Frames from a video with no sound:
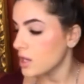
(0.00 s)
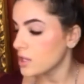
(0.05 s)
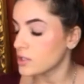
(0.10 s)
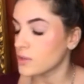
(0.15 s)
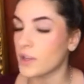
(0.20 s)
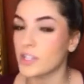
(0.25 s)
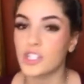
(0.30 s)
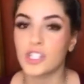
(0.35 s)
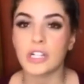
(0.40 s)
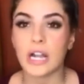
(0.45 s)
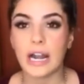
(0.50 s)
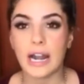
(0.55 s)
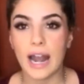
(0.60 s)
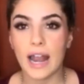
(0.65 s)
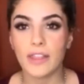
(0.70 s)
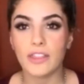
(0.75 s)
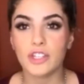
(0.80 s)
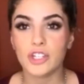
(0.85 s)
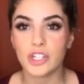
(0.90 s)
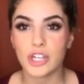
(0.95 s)
So I just got
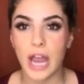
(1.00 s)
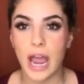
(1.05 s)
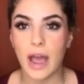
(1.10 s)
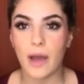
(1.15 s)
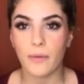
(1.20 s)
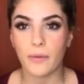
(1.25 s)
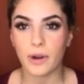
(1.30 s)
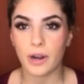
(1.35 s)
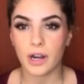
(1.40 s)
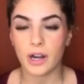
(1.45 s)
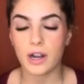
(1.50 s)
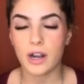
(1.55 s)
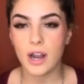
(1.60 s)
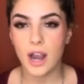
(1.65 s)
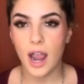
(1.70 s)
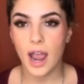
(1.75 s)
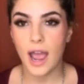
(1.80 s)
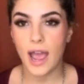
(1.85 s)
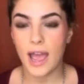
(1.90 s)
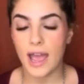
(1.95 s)
out of the shower
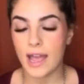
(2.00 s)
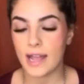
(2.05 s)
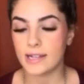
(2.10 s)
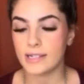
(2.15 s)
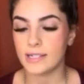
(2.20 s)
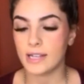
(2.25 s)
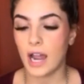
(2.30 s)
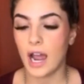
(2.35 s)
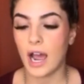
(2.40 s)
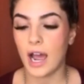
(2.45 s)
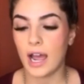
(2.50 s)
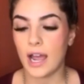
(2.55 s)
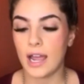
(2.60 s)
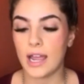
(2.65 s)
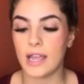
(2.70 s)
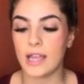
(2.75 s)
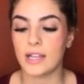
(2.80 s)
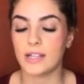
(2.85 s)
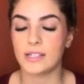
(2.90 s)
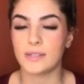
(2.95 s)
and
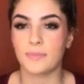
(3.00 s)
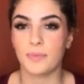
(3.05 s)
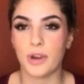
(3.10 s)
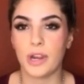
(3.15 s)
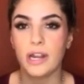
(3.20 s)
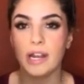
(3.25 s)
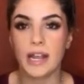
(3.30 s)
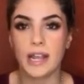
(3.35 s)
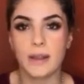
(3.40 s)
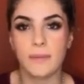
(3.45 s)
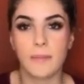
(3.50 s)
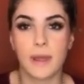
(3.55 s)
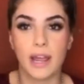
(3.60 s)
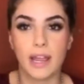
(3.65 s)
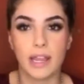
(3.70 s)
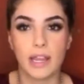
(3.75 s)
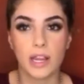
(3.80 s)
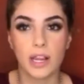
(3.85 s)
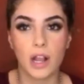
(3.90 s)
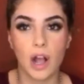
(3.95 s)
I sprayed in
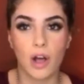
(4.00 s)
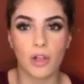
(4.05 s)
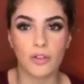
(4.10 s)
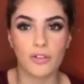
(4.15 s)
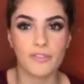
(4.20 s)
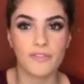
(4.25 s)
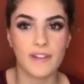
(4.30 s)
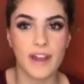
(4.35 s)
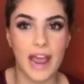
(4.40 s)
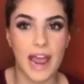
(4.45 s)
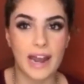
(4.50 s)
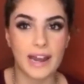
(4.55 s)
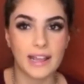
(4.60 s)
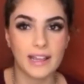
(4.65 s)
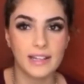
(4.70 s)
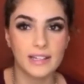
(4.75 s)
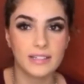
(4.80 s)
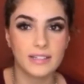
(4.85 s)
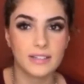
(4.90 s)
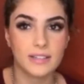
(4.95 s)
my color
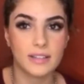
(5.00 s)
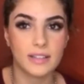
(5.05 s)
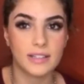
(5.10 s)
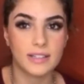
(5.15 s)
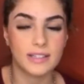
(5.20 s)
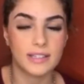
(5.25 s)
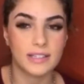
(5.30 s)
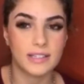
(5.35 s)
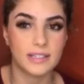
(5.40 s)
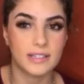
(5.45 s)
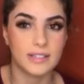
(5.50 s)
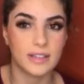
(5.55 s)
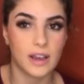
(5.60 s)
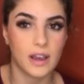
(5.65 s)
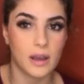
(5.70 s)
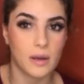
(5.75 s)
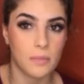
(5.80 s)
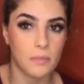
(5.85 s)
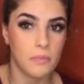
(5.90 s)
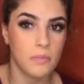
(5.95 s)
Fanatics. This is
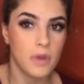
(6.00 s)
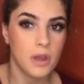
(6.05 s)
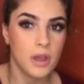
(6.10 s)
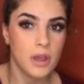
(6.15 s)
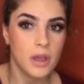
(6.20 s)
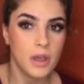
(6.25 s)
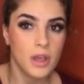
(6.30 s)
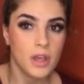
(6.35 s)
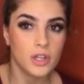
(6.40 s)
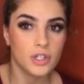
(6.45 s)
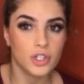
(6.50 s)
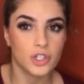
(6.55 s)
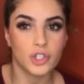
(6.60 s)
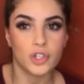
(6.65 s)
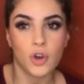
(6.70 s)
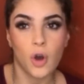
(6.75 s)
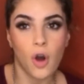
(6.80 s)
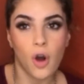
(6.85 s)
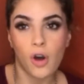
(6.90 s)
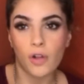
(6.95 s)
just
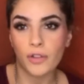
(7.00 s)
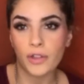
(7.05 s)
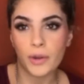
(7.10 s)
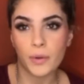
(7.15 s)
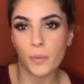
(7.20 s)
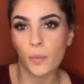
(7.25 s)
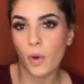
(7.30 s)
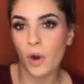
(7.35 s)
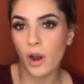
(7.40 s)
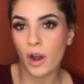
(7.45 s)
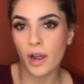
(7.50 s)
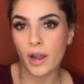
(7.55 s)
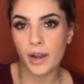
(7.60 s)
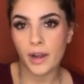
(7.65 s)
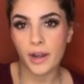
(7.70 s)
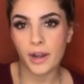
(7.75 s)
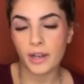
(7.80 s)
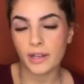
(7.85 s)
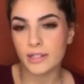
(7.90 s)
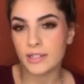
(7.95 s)
an all-in-one
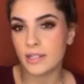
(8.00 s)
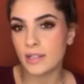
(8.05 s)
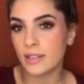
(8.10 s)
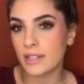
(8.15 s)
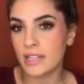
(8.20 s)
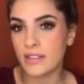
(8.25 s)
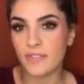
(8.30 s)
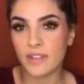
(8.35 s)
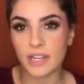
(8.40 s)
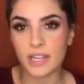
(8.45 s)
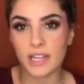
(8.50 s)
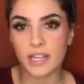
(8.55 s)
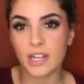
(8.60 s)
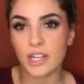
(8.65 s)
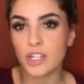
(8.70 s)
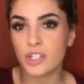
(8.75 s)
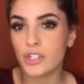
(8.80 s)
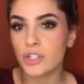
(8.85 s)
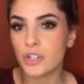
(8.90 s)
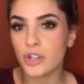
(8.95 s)
leave-in
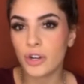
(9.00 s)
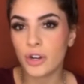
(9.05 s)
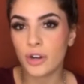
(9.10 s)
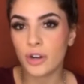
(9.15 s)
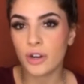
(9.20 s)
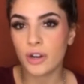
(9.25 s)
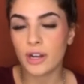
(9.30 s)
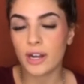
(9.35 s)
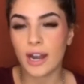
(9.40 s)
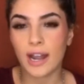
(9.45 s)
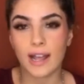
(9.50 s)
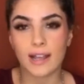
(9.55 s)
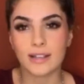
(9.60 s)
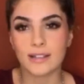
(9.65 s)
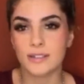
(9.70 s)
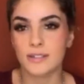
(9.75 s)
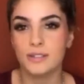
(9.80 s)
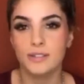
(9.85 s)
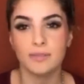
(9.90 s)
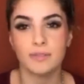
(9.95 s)
conditioner. It
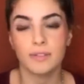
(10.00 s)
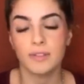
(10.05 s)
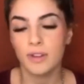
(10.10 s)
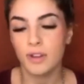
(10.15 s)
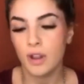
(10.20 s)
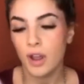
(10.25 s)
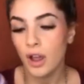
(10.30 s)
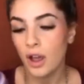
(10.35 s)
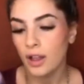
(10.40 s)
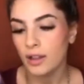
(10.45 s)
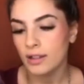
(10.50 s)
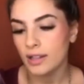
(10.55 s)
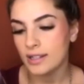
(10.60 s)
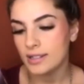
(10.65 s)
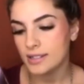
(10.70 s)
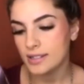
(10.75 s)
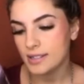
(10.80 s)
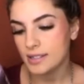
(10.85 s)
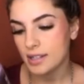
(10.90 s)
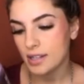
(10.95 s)
has,
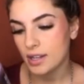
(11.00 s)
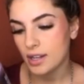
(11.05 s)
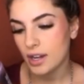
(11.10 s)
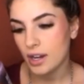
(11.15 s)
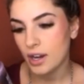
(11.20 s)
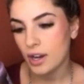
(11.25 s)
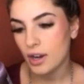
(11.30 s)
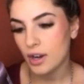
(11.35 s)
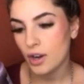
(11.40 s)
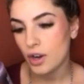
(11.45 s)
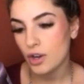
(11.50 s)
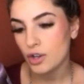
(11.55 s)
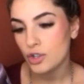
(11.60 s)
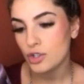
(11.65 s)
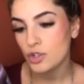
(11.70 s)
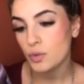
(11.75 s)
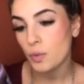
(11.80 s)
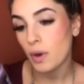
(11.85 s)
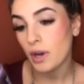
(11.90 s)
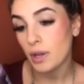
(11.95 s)
let's see here,
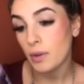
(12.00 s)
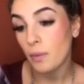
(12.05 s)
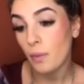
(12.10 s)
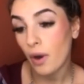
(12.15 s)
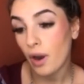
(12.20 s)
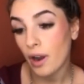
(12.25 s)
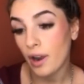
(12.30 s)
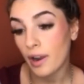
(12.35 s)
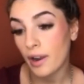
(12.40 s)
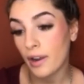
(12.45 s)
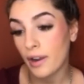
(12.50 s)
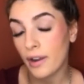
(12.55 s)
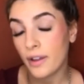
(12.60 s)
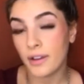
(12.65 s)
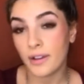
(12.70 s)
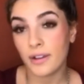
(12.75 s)
21